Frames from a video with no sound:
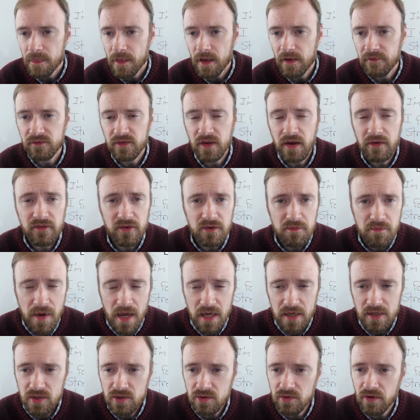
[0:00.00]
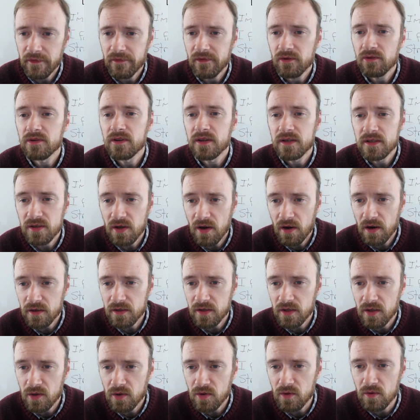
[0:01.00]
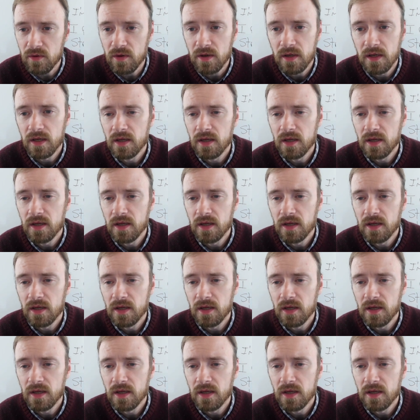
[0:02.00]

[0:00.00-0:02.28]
I've never met you. I've only talked to you.